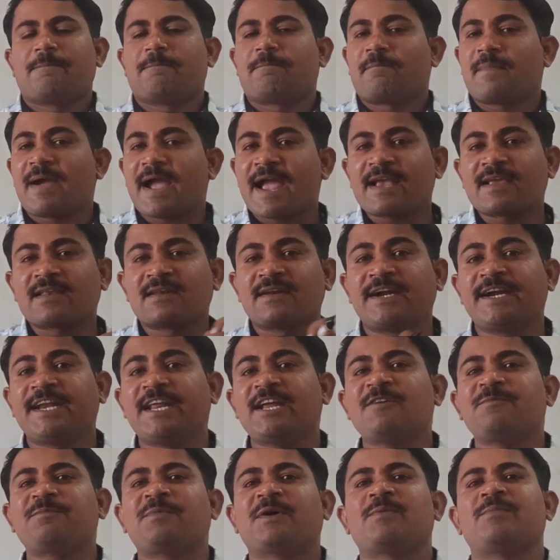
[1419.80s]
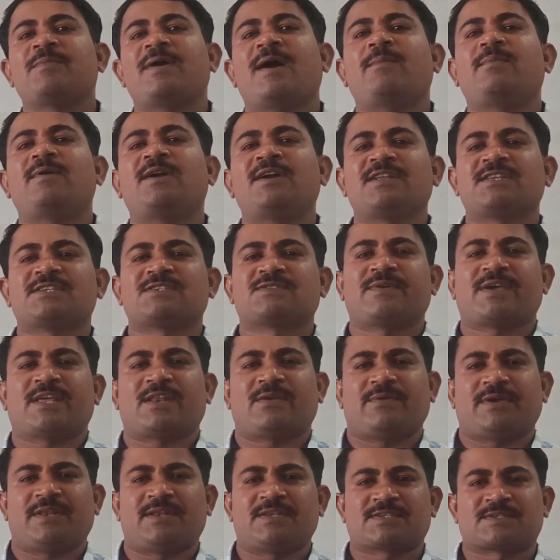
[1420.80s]
Magnetic permeability is
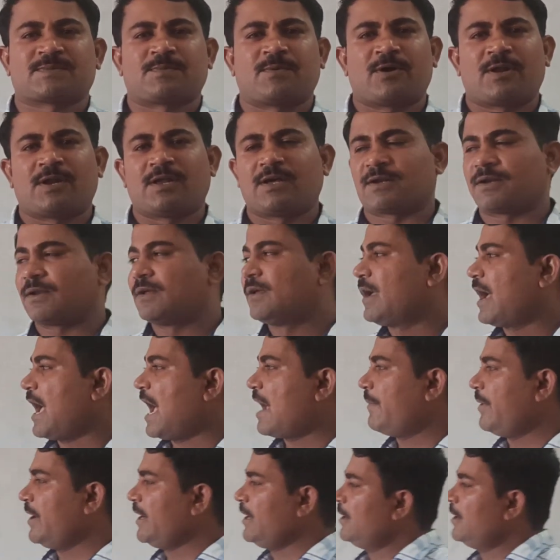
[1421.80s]
very, very smaller. I mean,